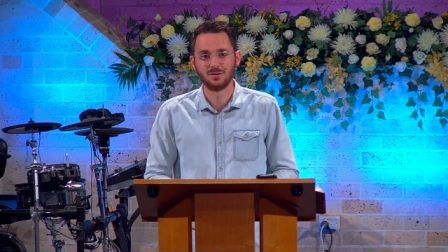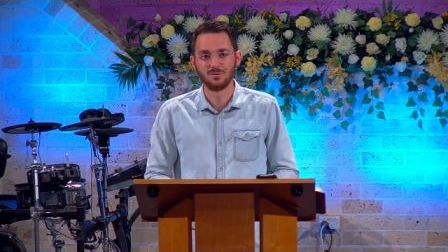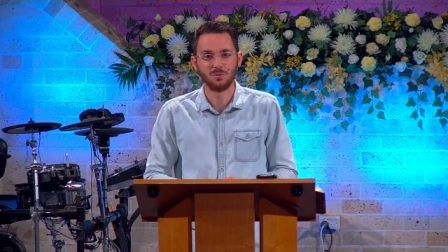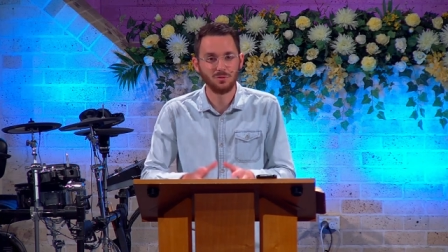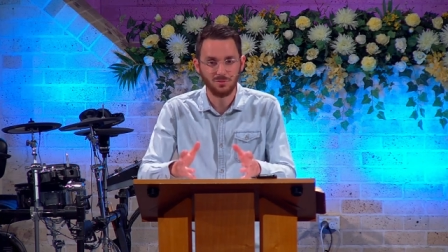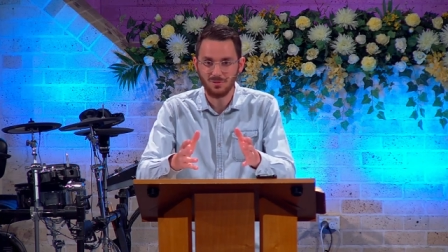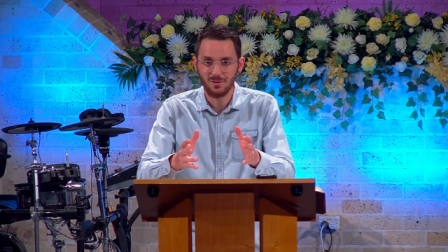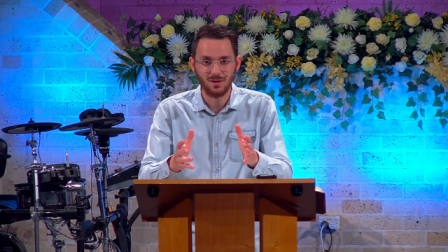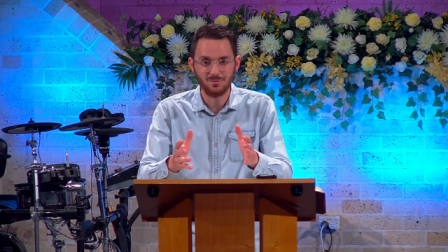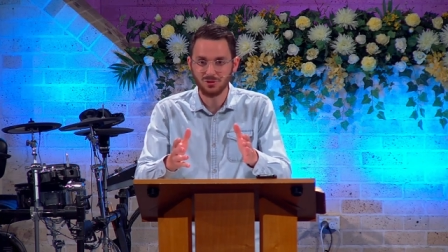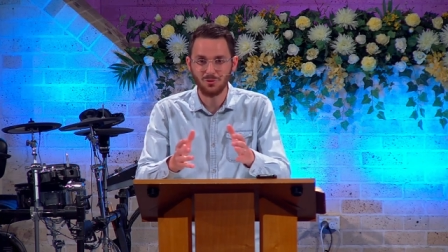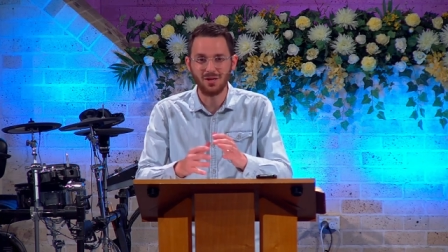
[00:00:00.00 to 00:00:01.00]
Well,
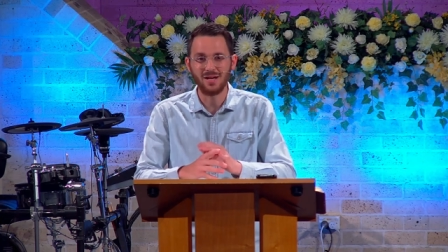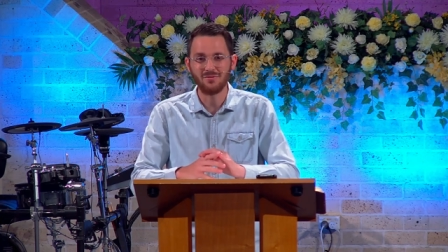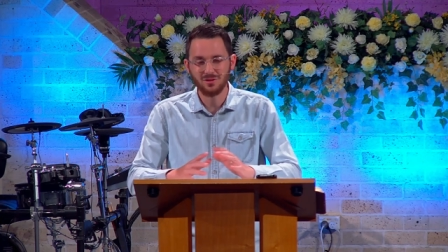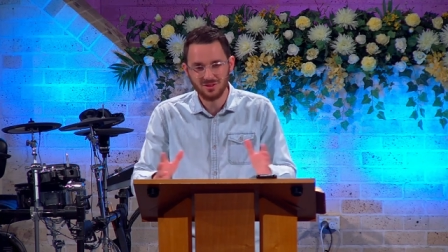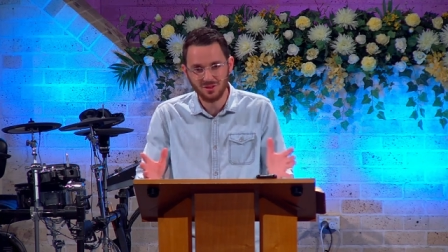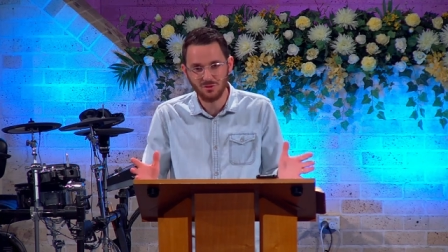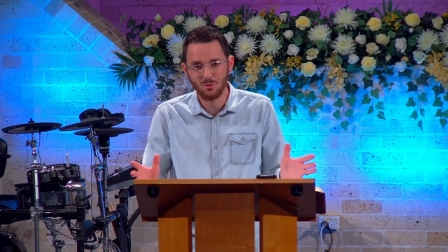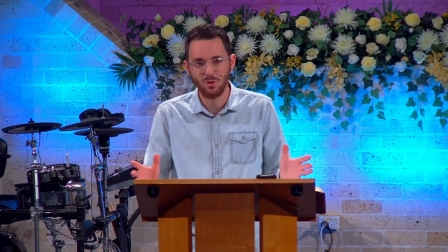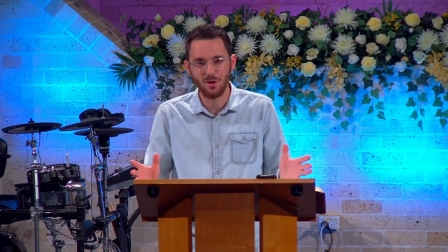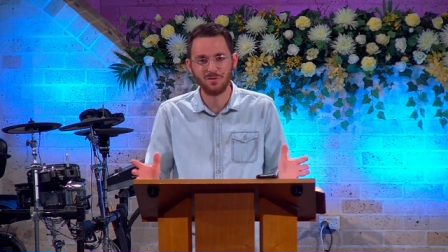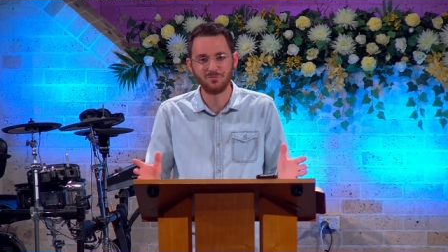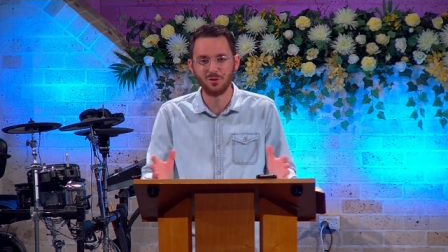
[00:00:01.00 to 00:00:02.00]
I'm sure every single
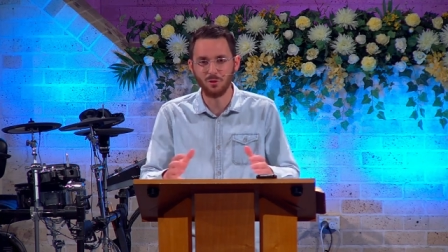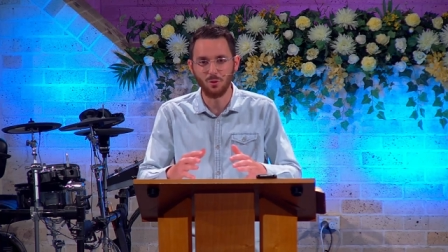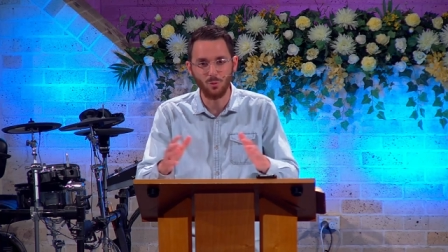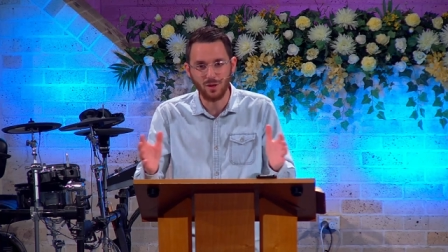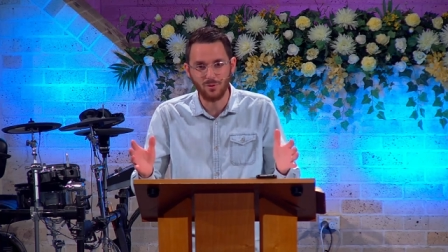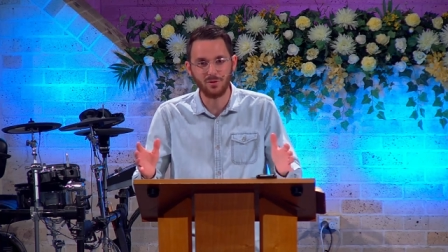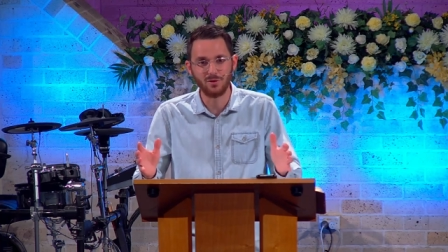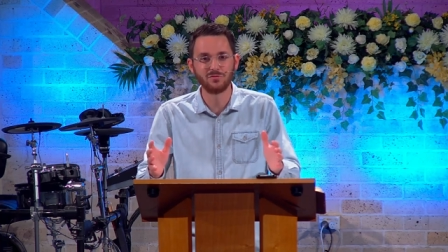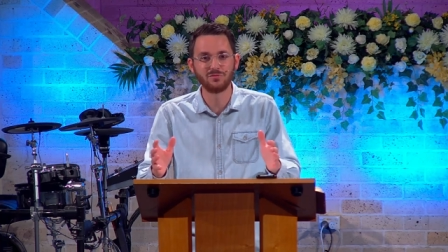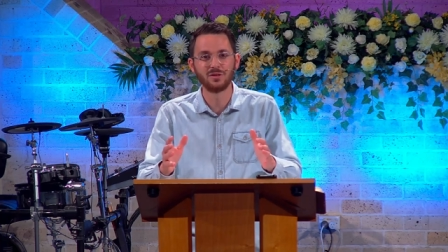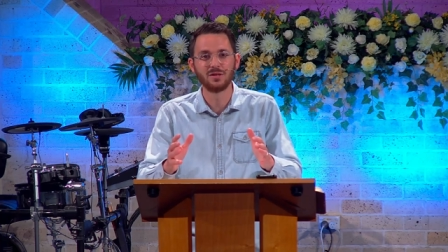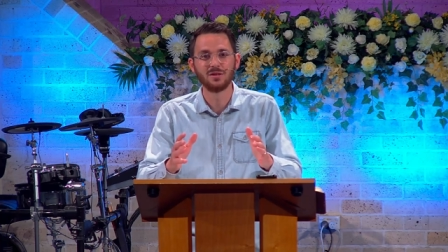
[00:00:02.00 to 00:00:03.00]
one of you are aware
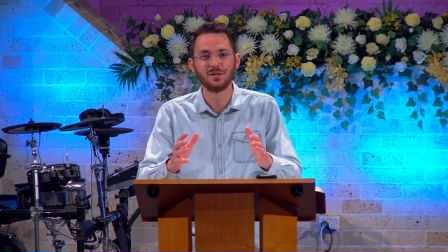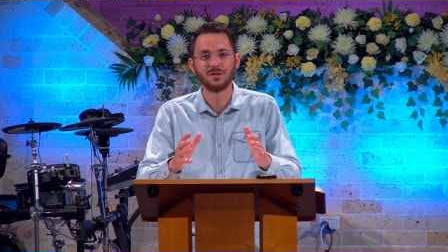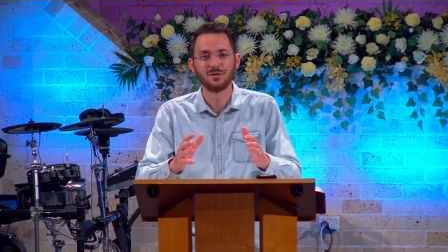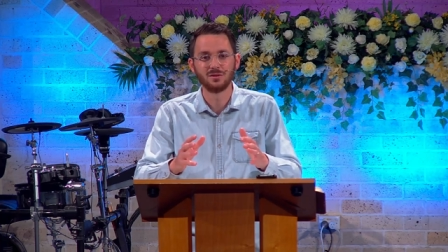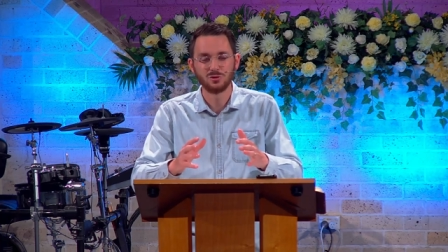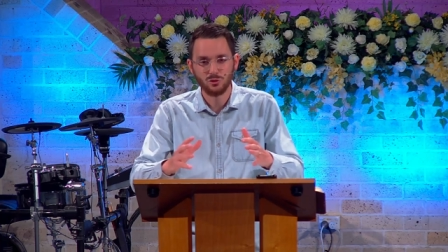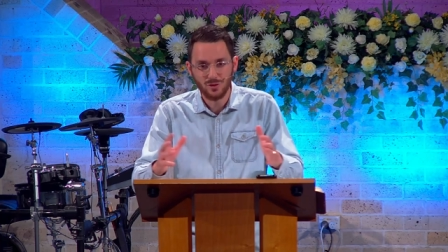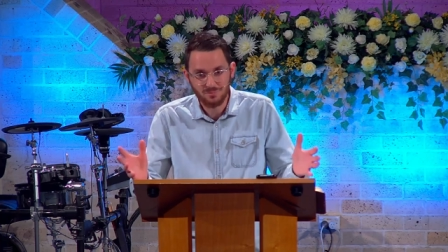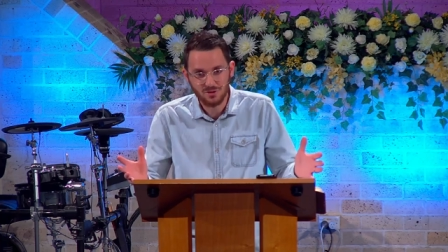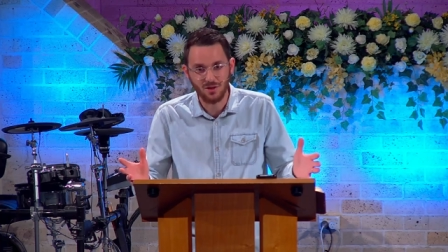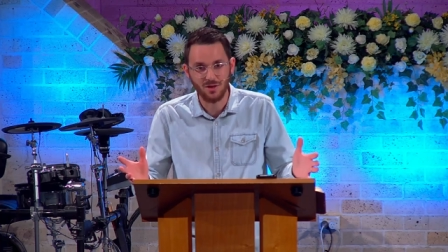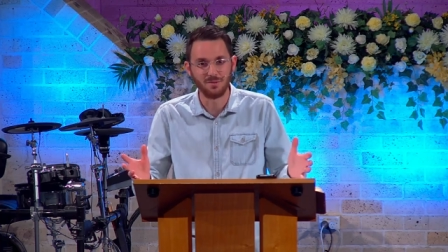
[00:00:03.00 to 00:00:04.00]
of
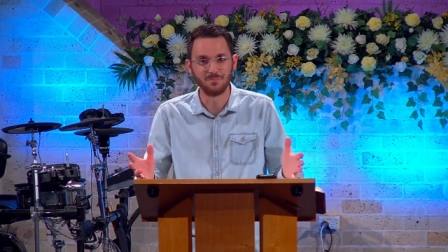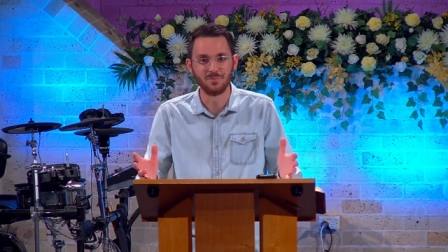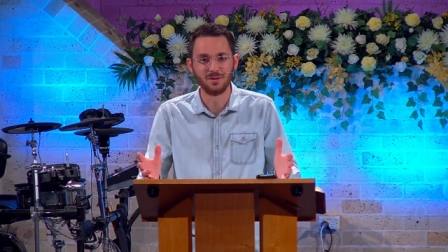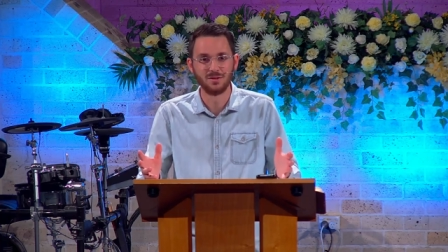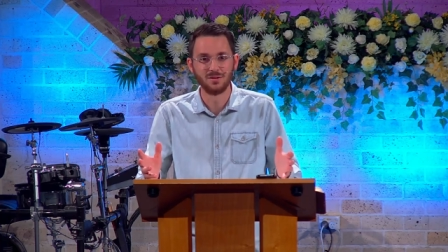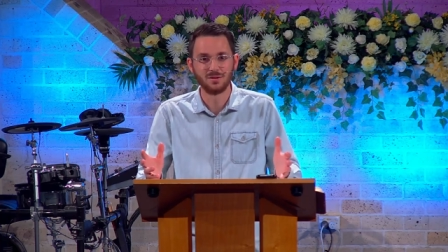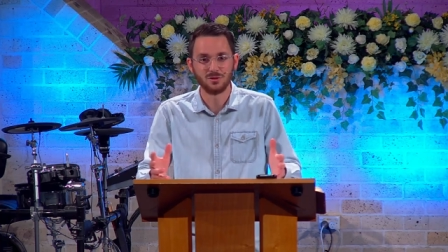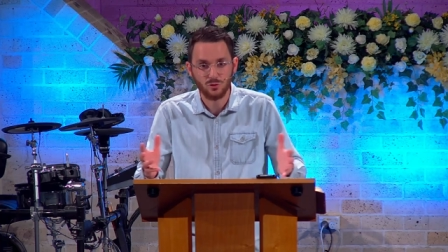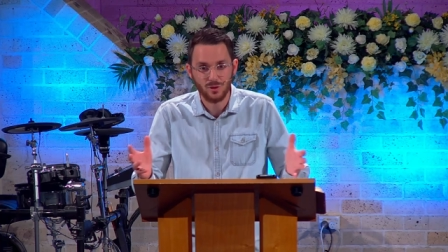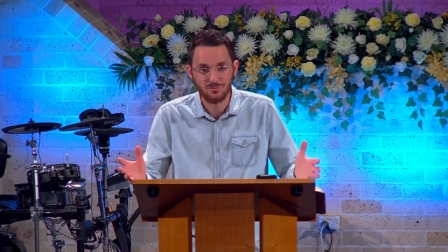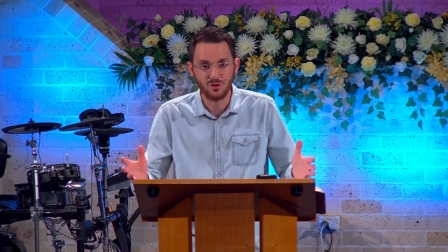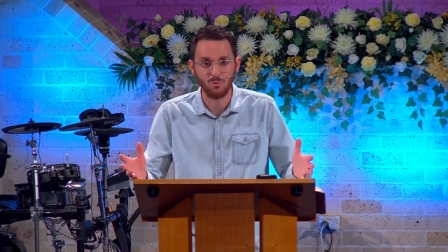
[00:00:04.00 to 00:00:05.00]
Dreamtime.
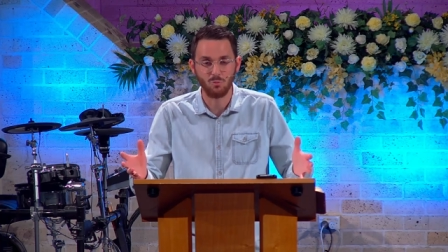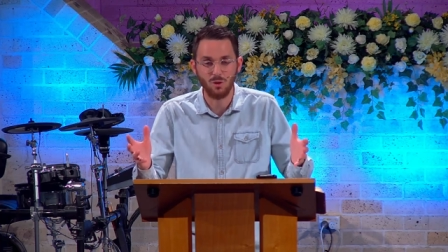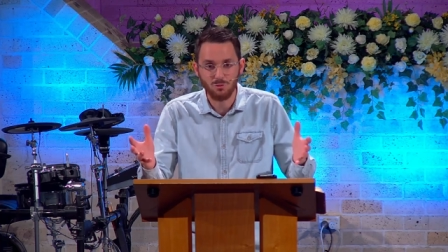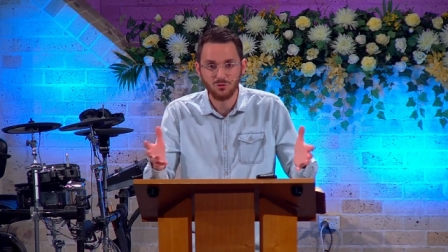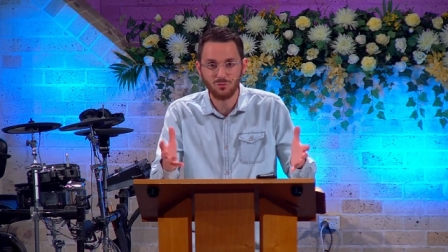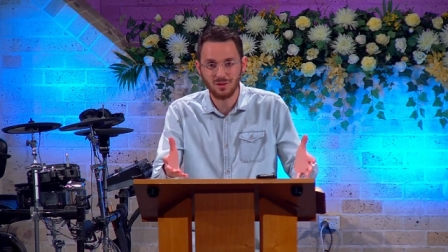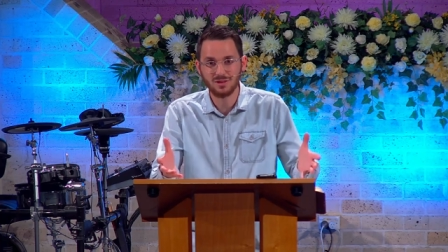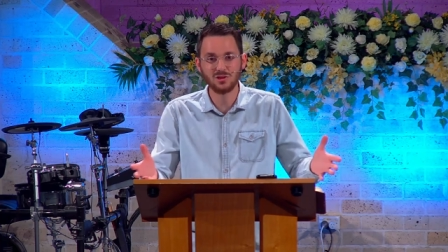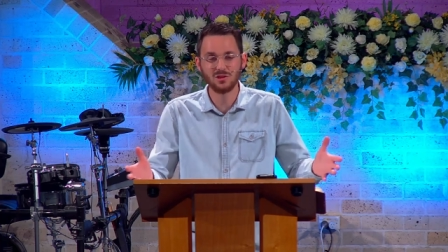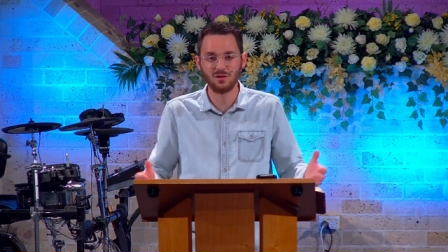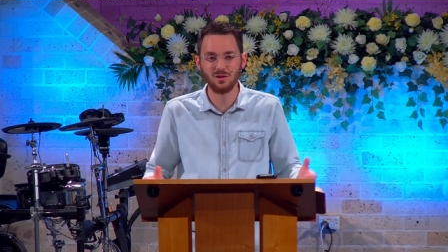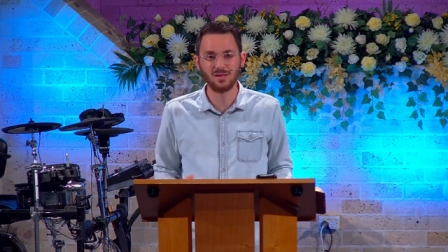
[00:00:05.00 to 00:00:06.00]
Dreamtime. What was
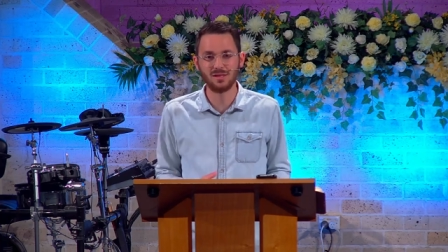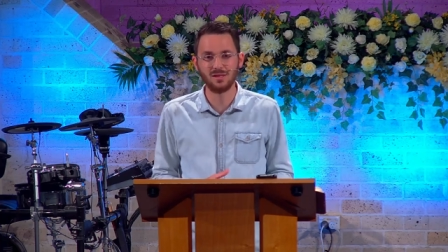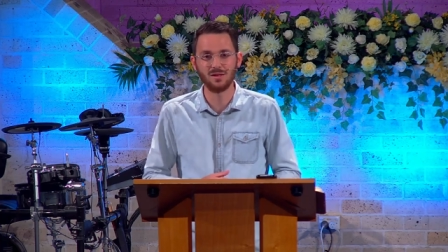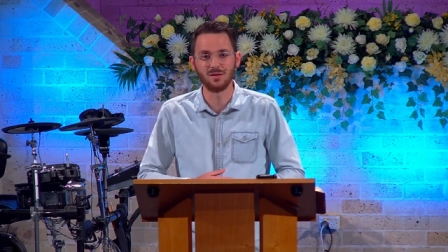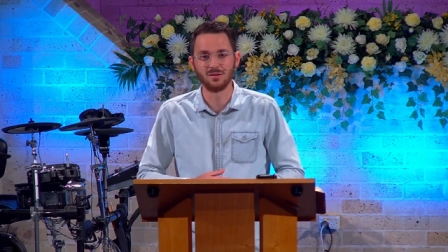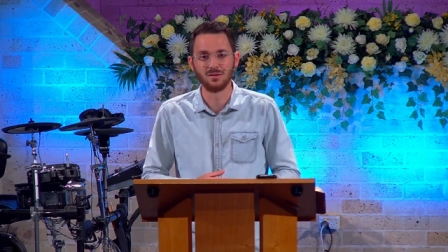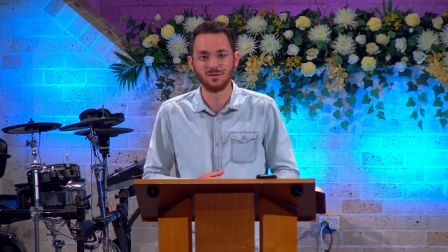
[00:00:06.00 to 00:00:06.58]
religion like here?